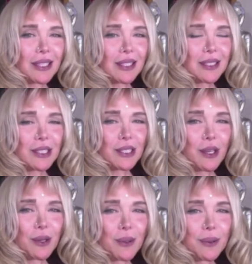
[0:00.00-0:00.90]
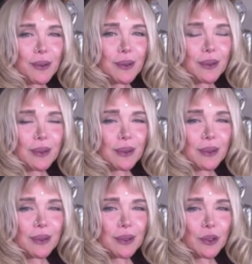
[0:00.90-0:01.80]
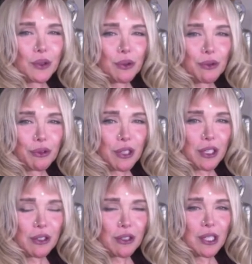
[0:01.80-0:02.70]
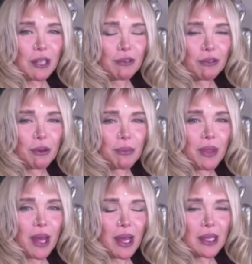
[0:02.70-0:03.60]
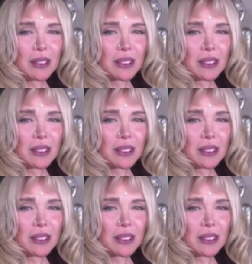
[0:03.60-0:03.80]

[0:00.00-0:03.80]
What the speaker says: So to free yourself from that,